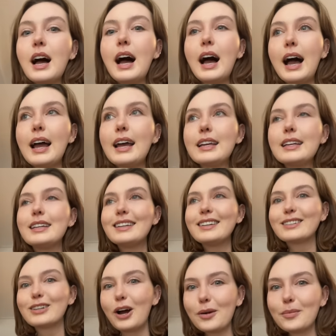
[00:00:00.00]
I need
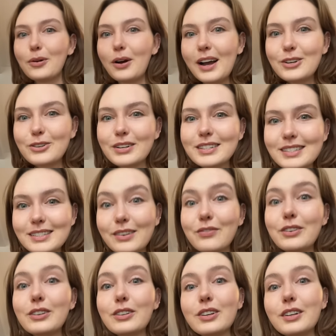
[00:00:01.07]
carbohydrates to
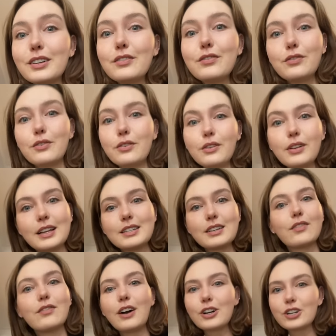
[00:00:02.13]
feel good, full, and to
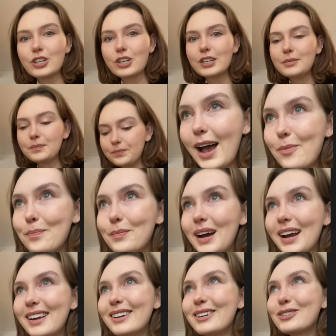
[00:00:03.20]
function.
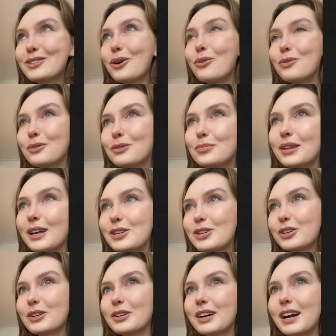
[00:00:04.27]
My total blood
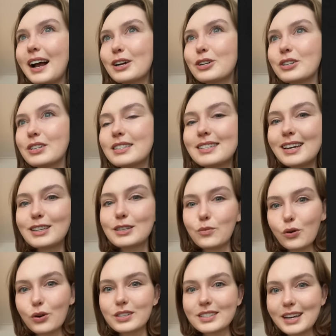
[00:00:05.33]
sugar actually stays
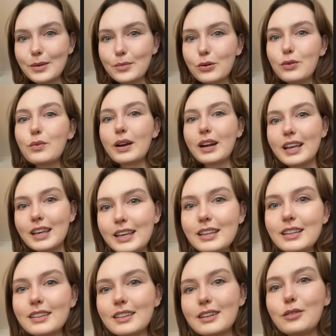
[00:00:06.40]
more stable when I
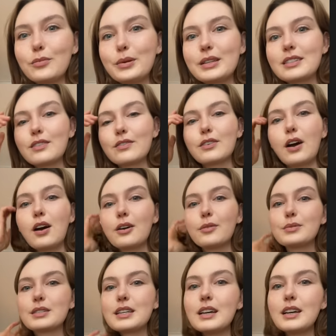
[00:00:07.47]
eat little bits of
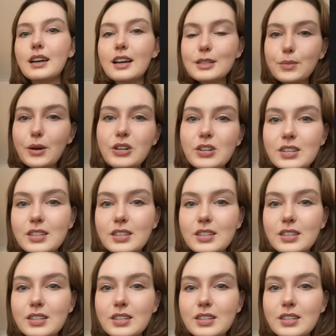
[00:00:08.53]
carbs, especially